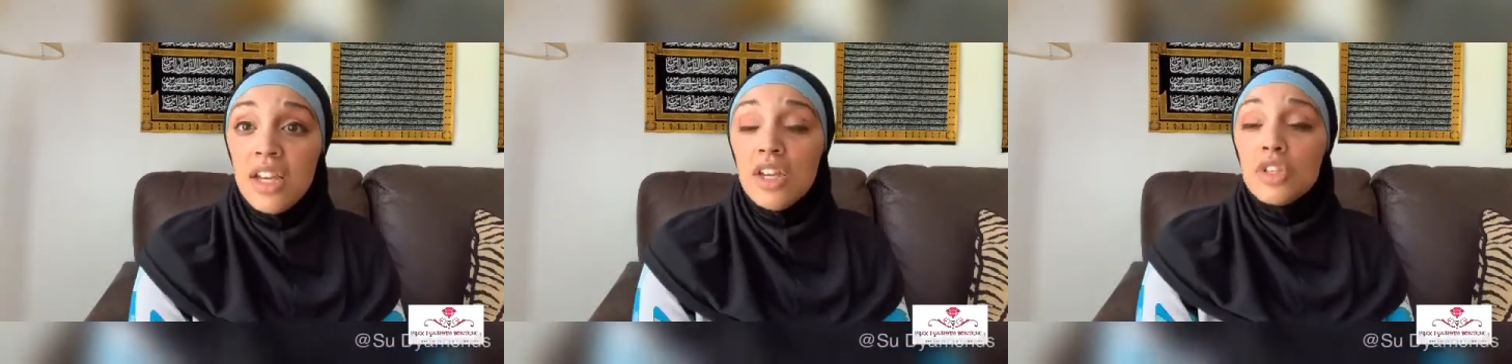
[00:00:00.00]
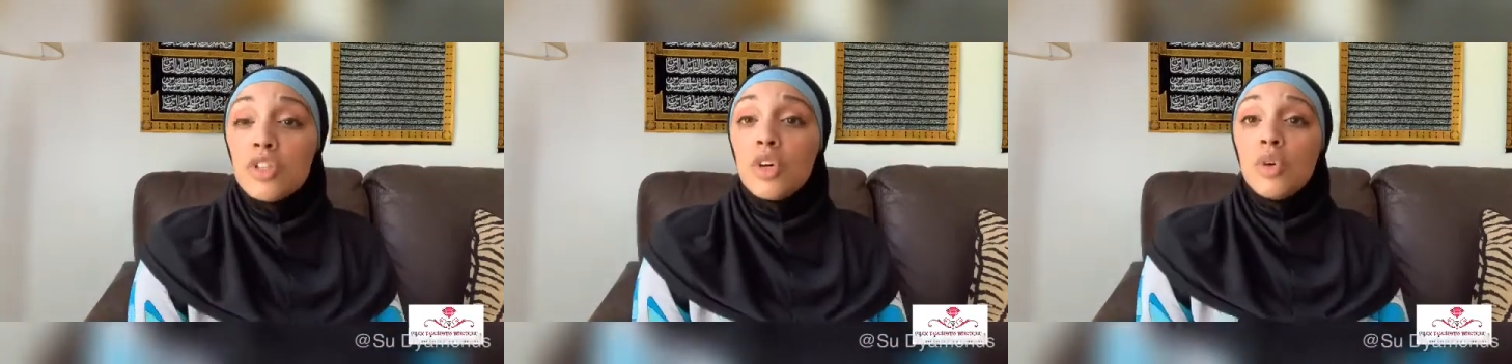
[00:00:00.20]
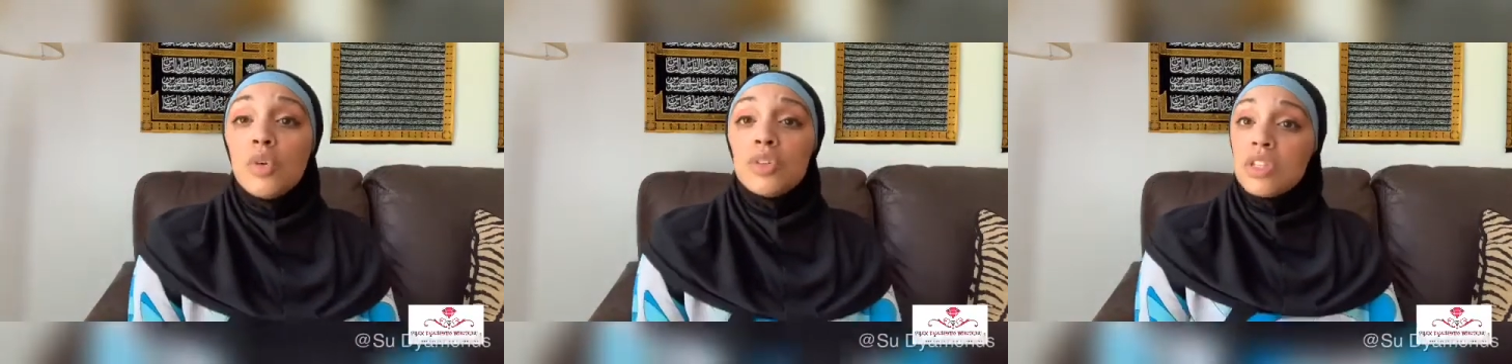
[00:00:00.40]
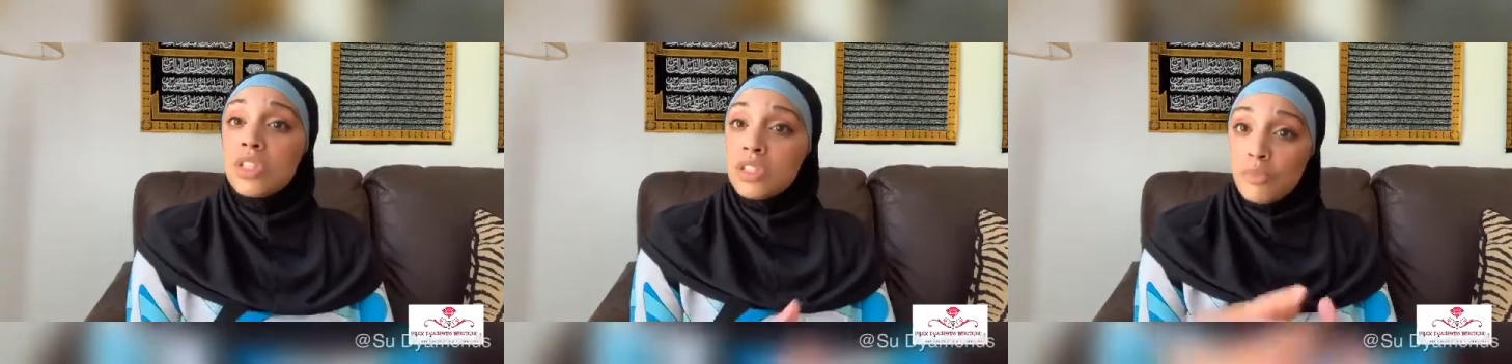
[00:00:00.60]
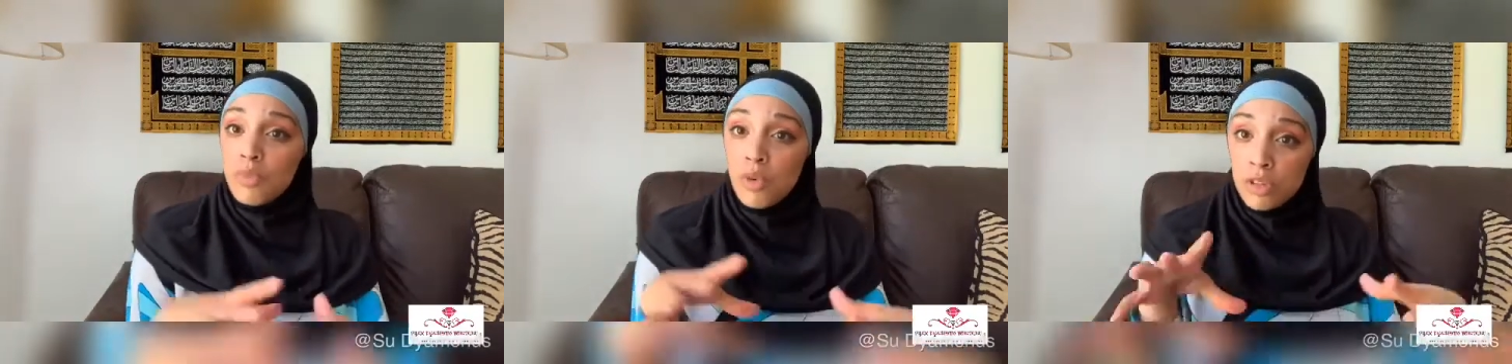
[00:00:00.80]
so it's a
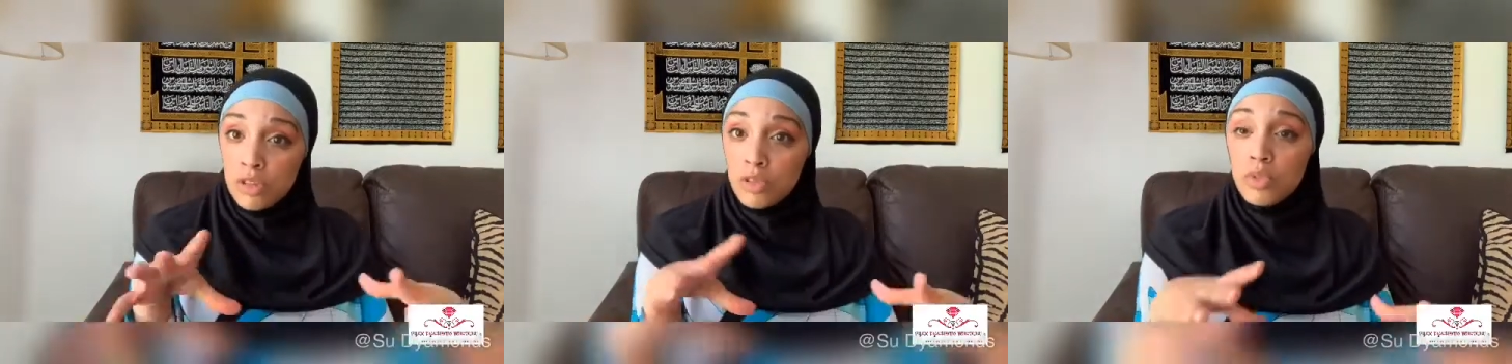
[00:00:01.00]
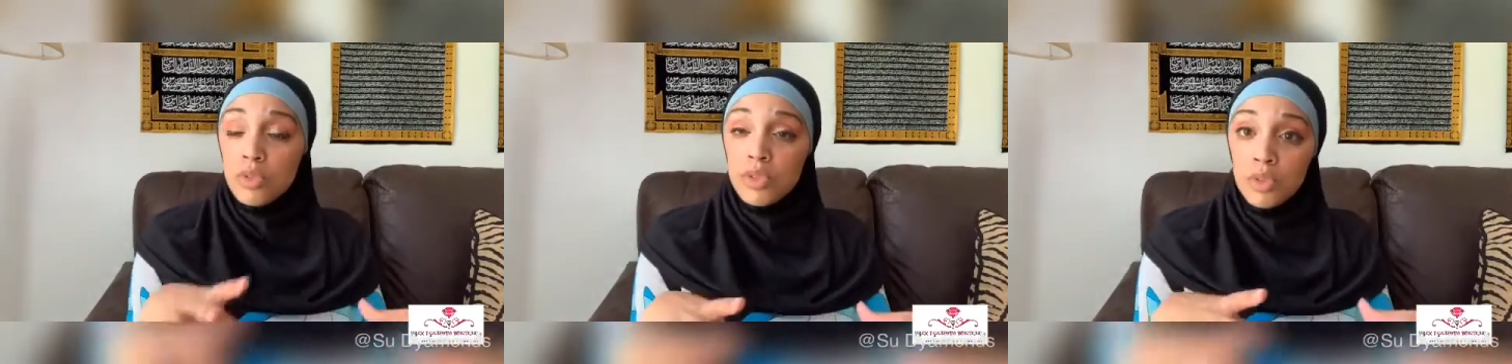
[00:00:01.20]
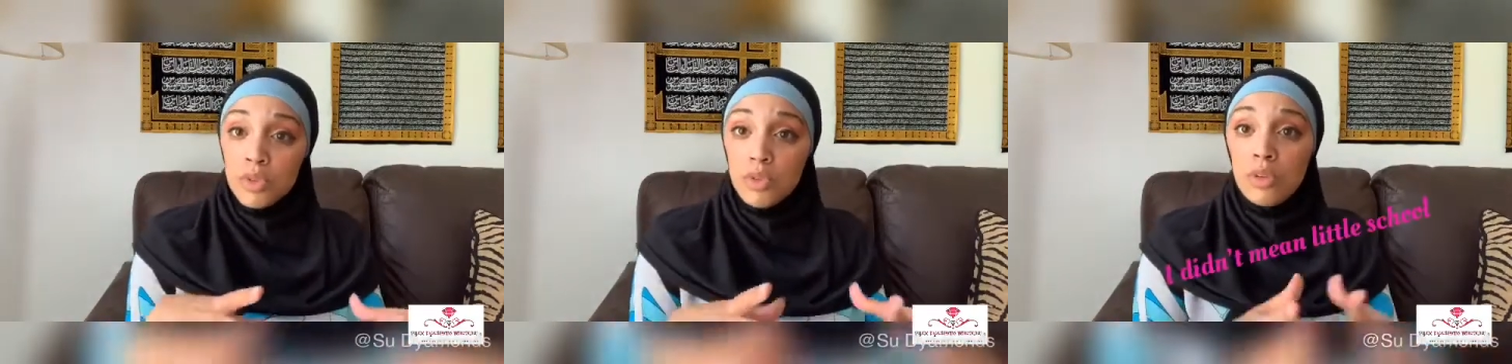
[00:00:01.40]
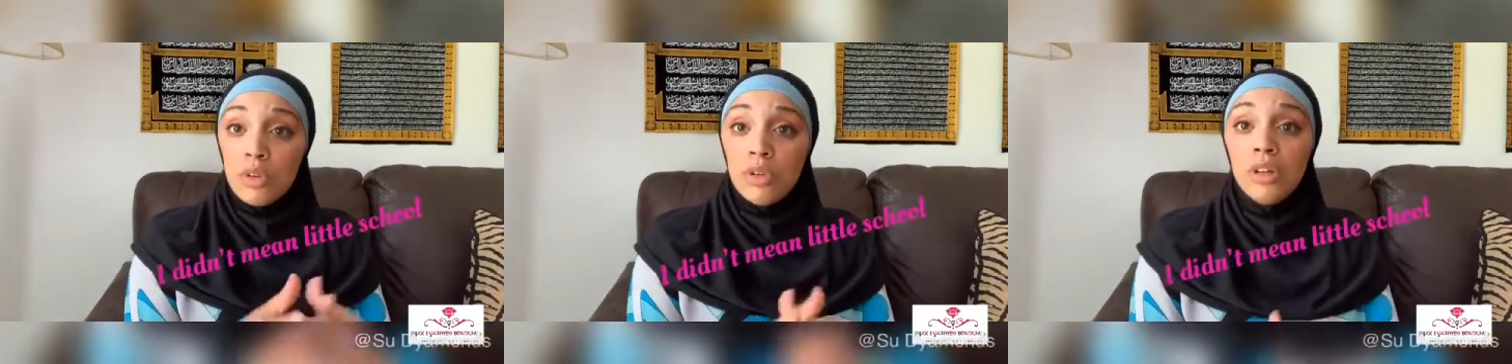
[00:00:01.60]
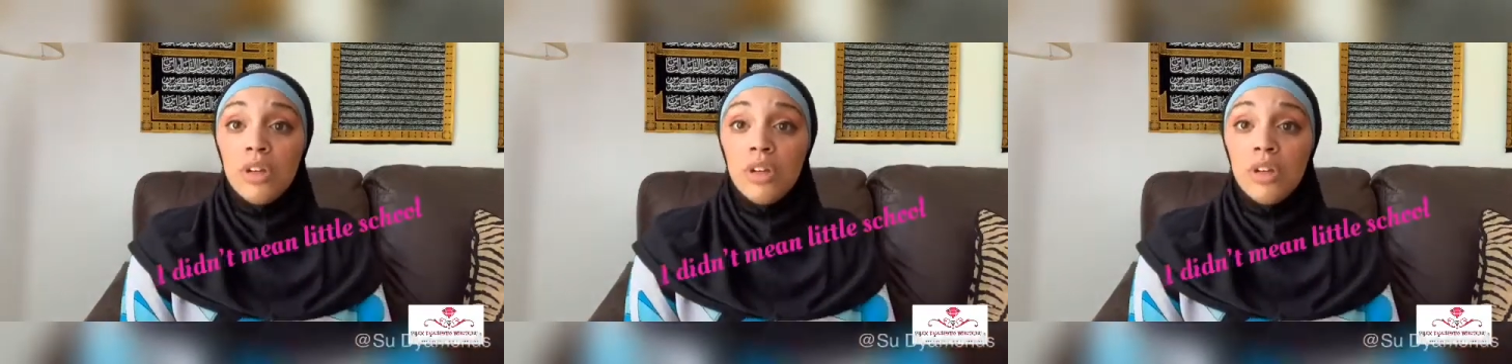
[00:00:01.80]
small little school,